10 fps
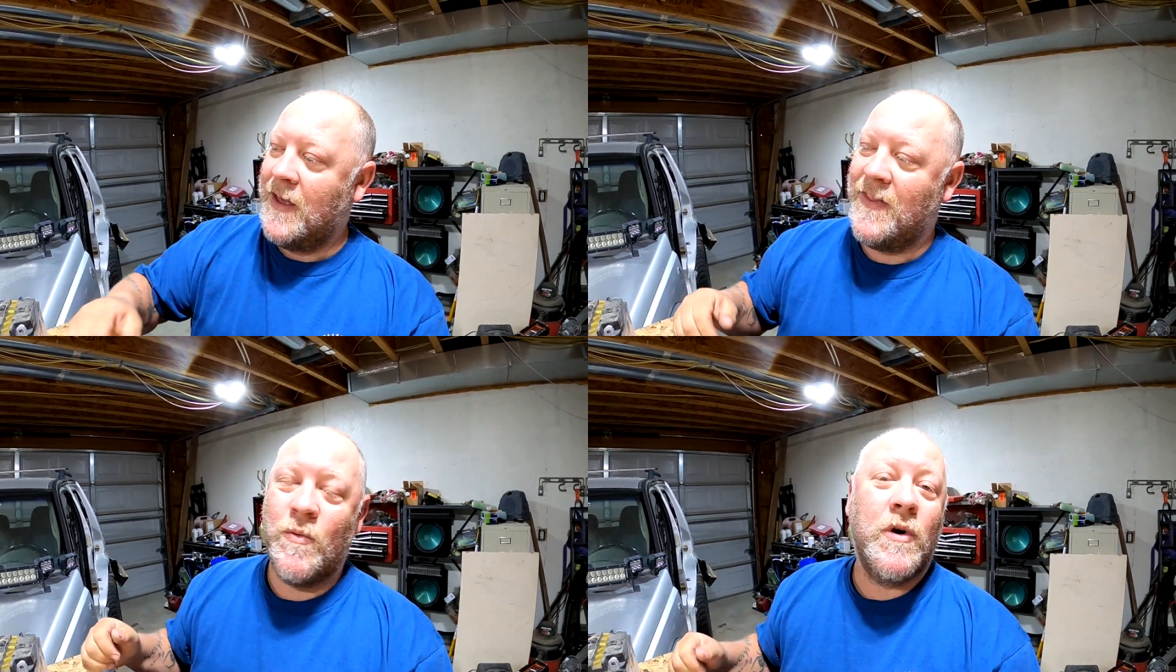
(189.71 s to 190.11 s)

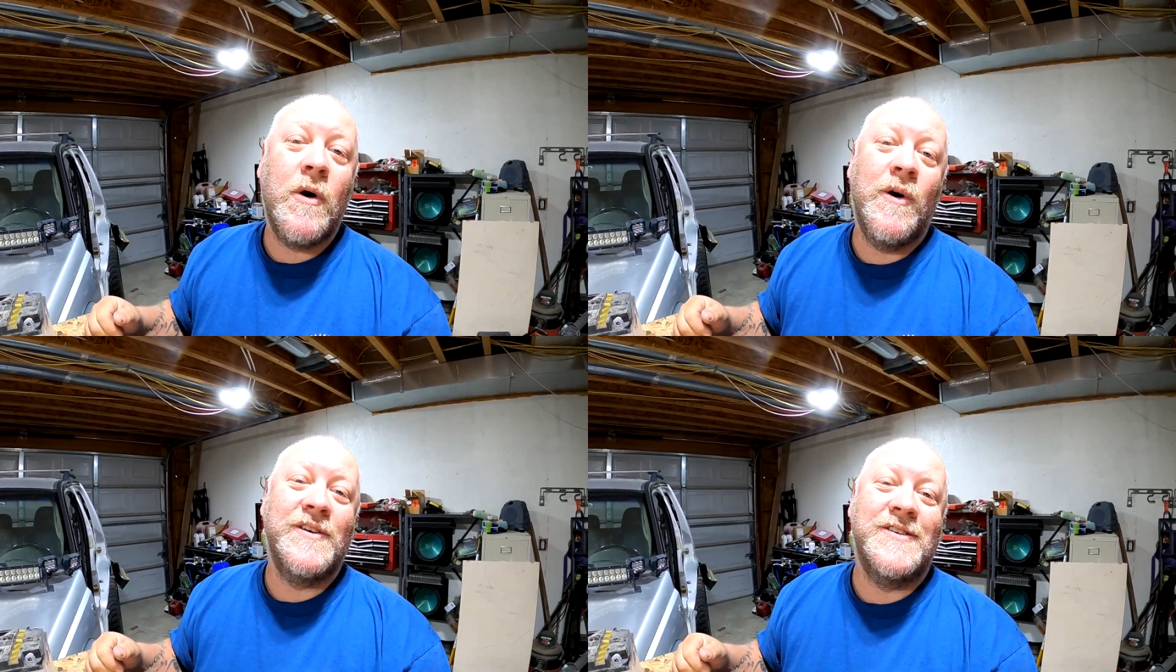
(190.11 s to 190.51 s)
and then we're
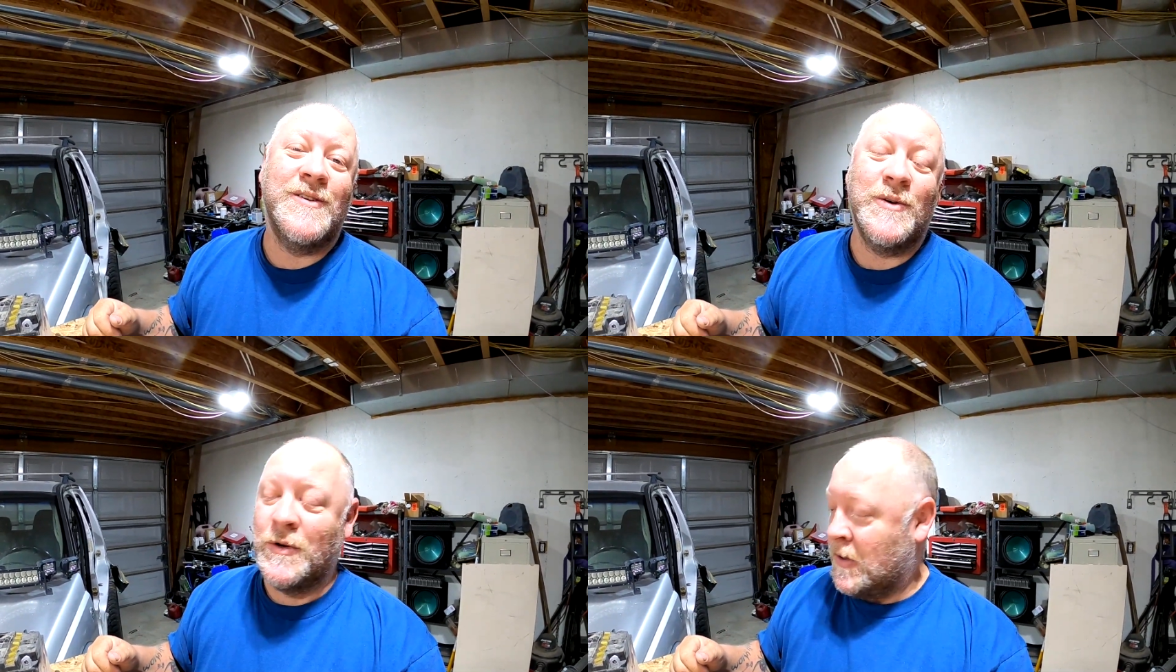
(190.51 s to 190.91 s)
going
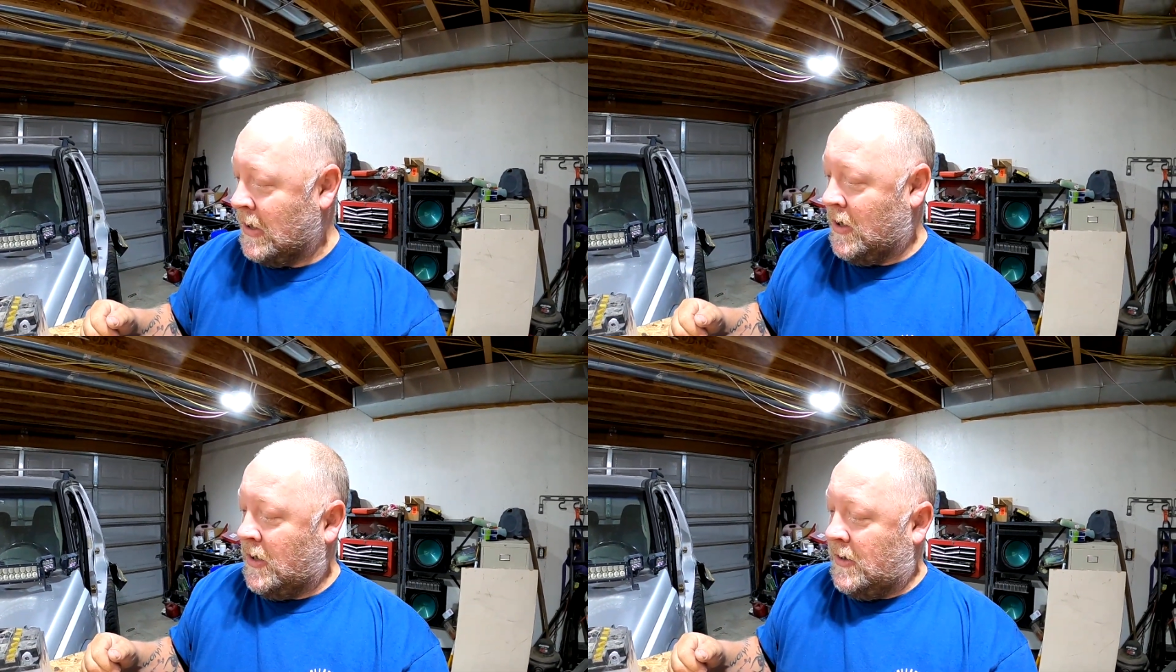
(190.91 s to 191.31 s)
to
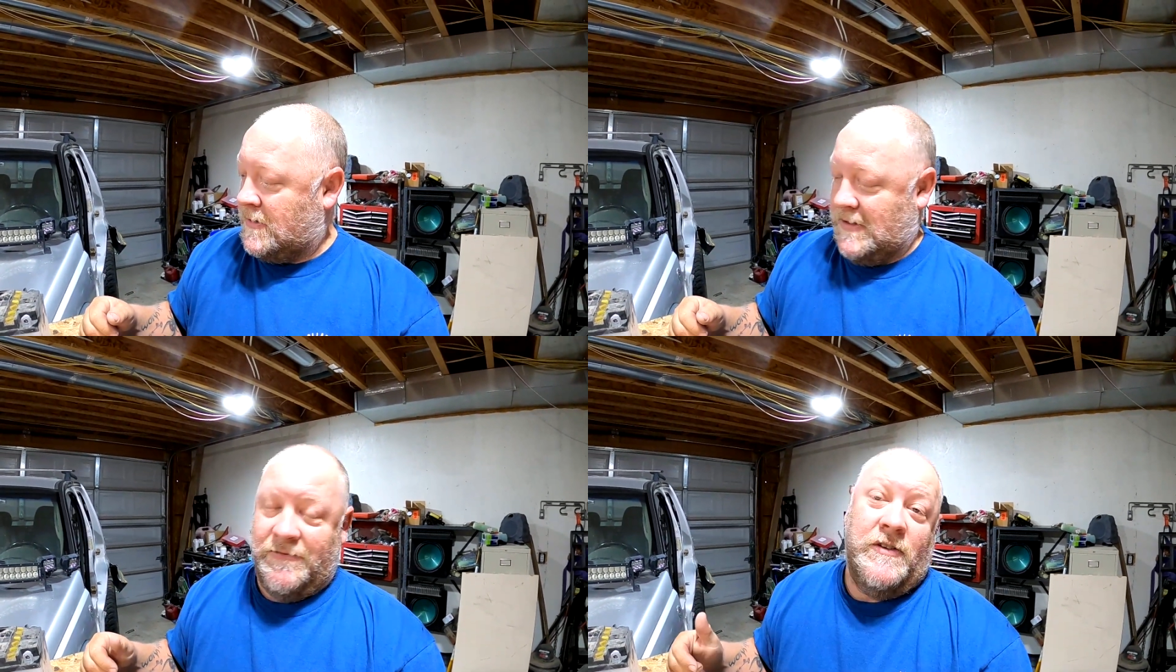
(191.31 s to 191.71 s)

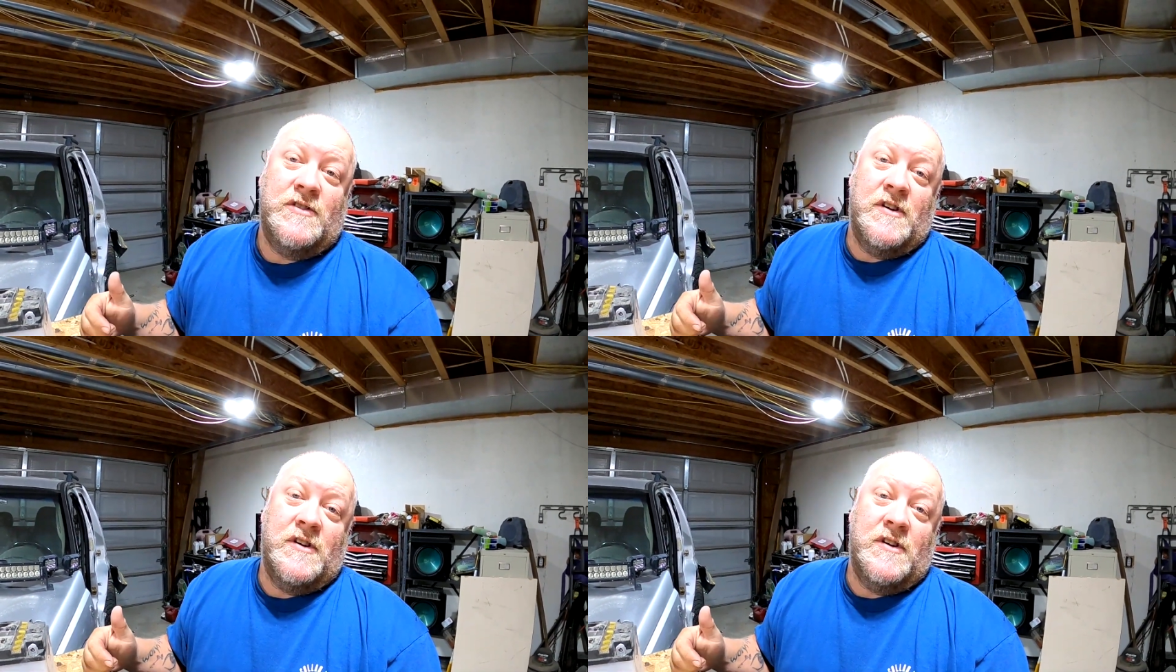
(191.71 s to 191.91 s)
see if it'll